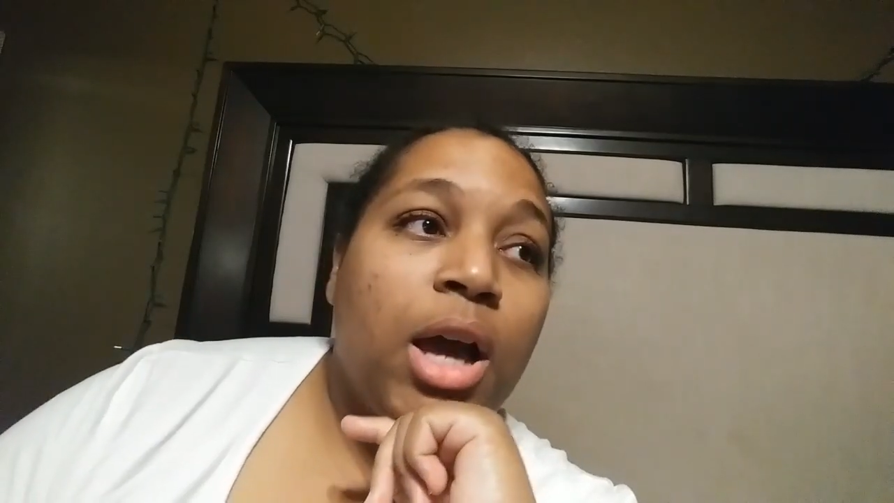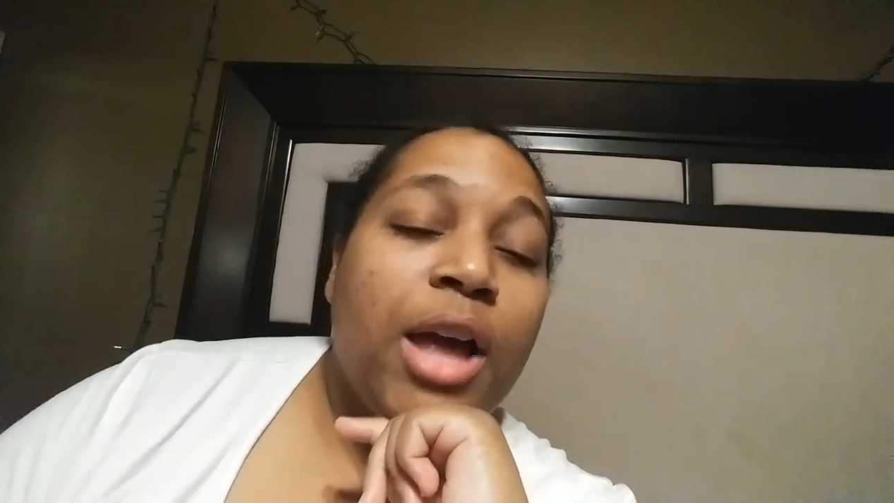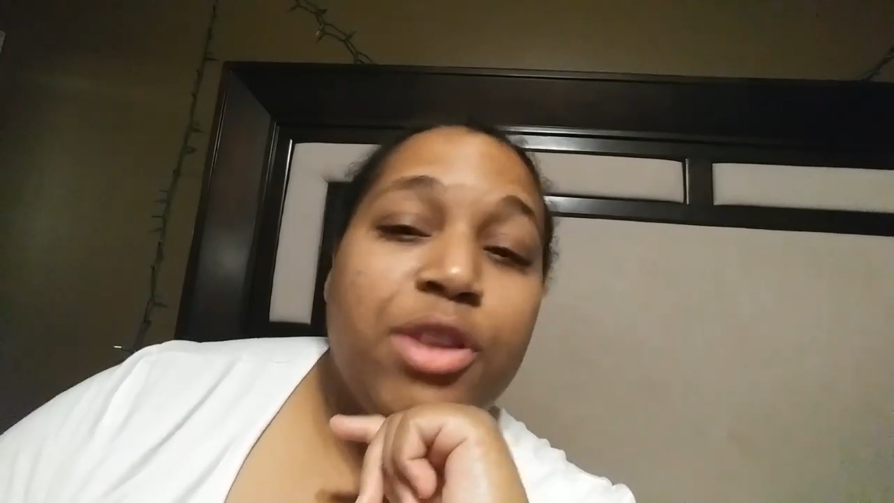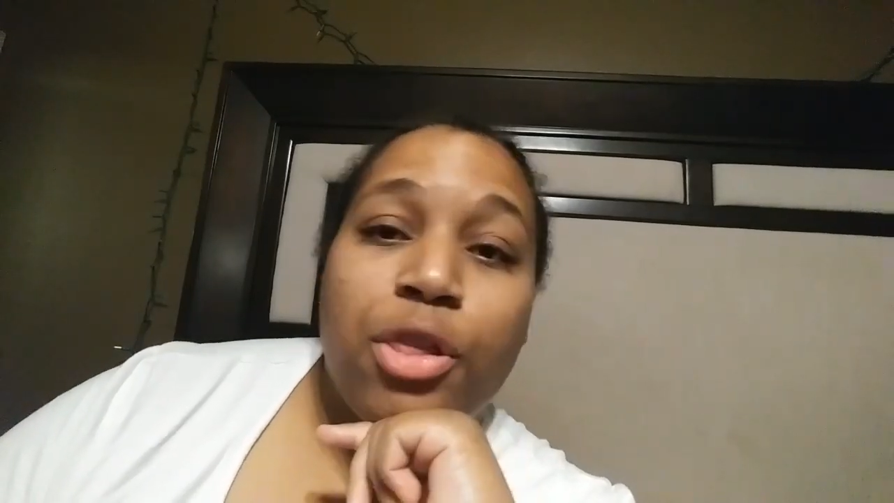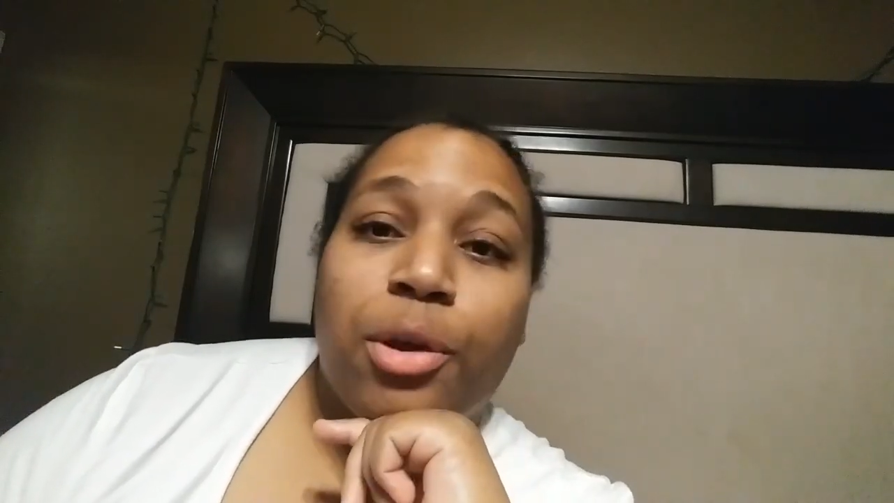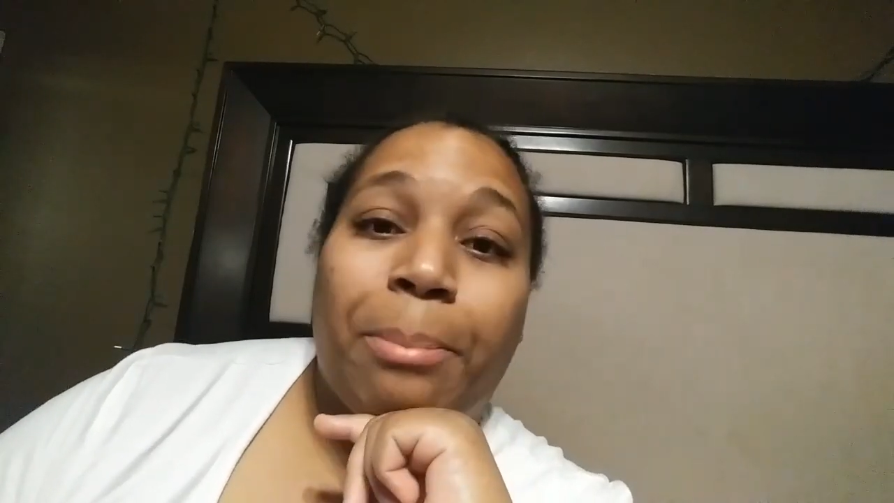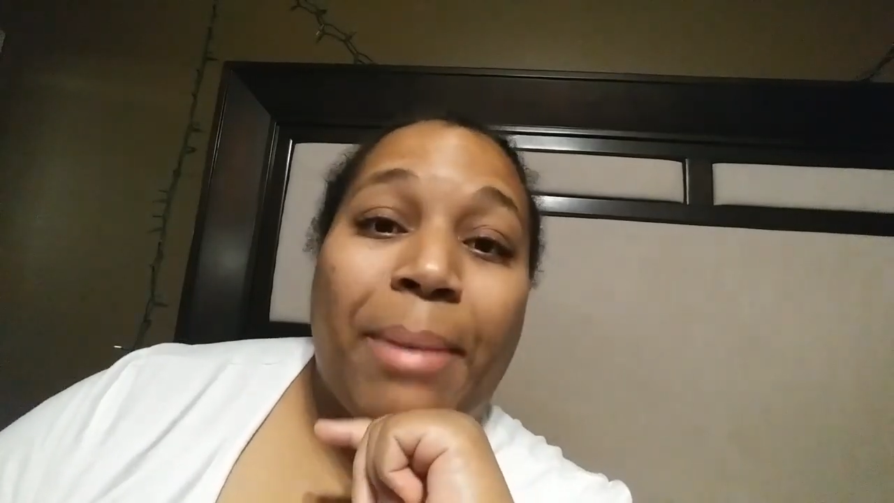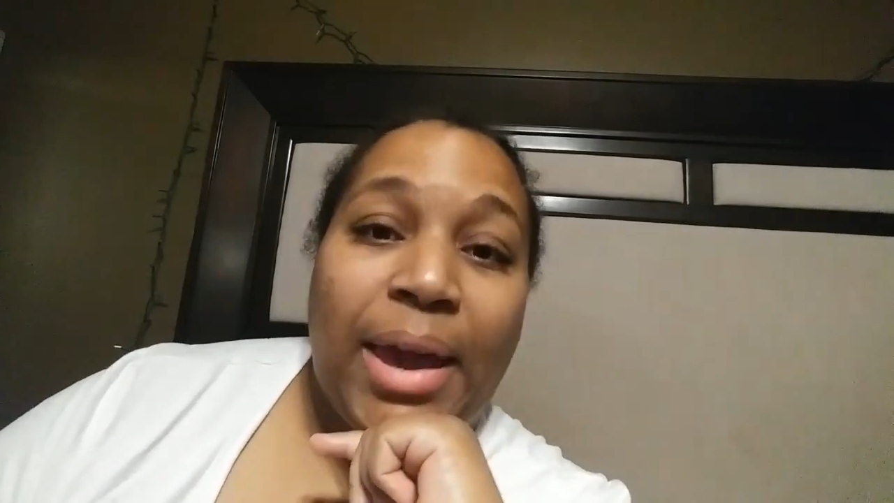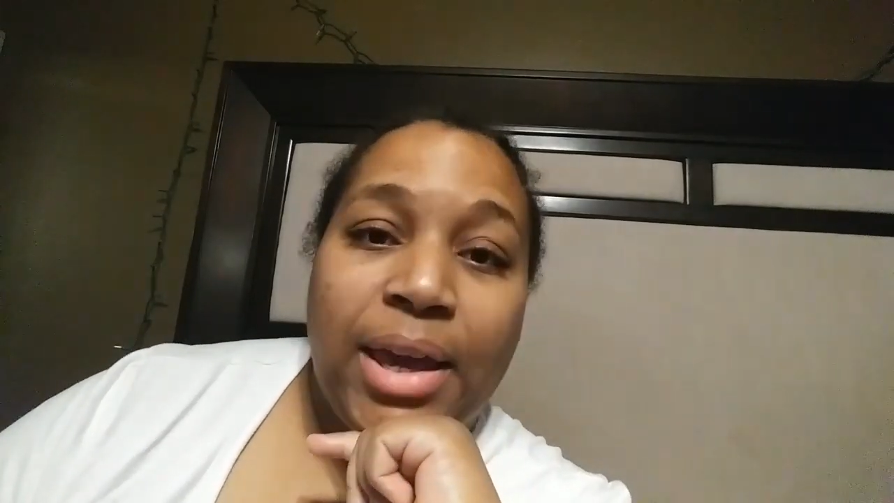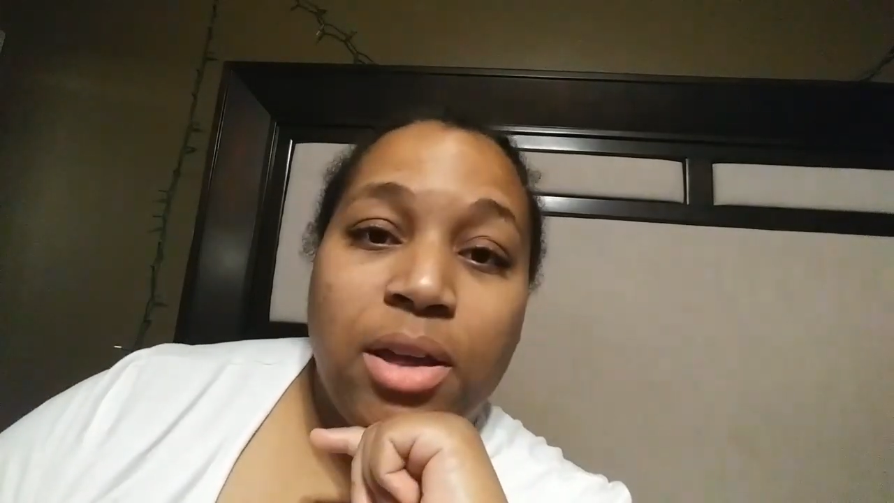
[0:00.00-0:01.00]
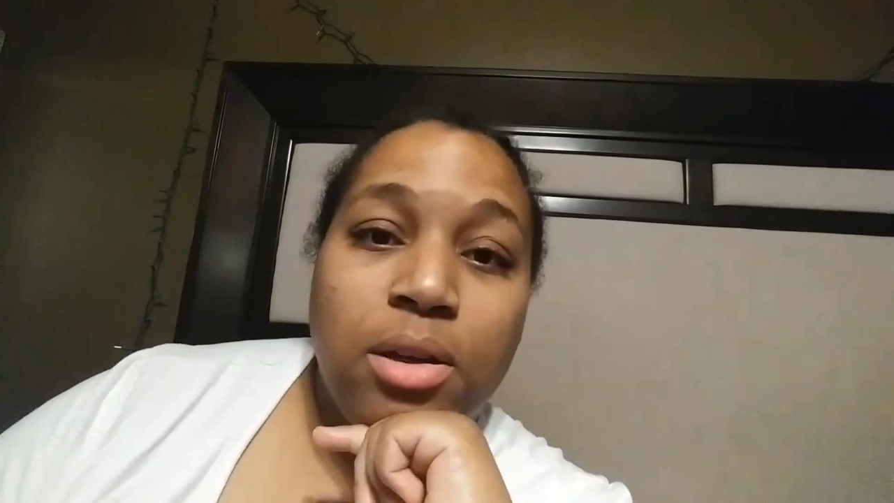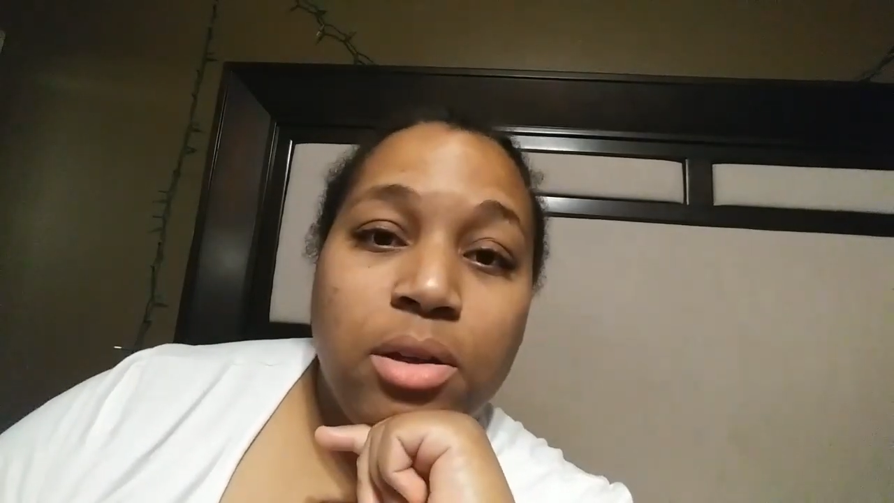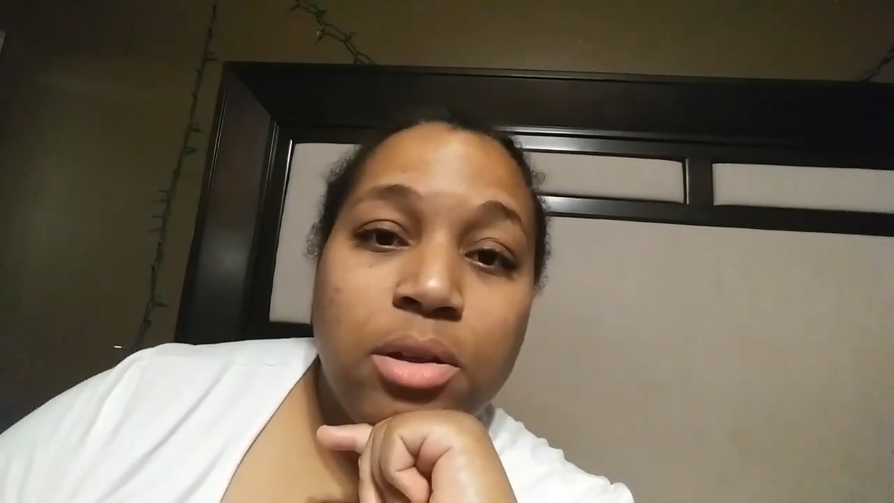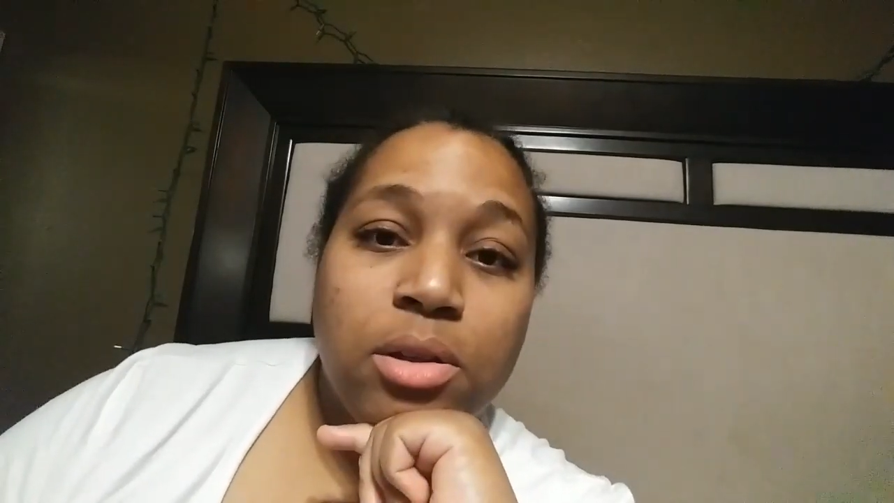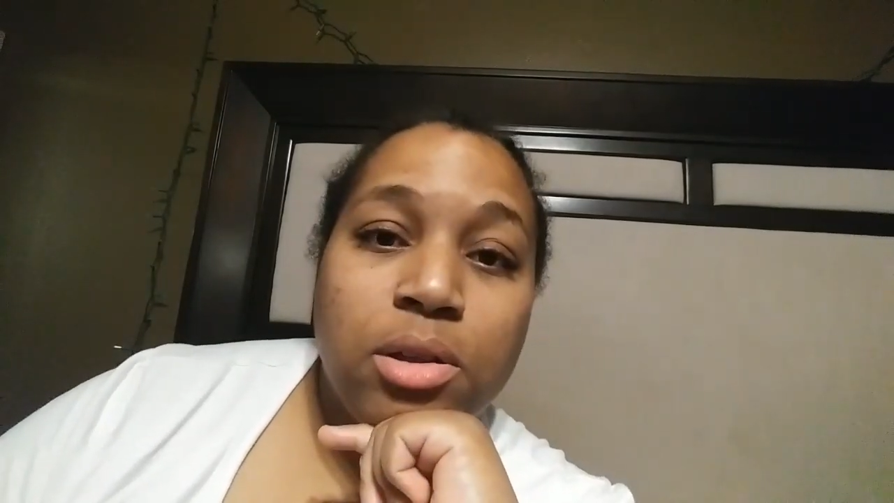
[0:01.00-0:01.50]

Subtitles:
another man.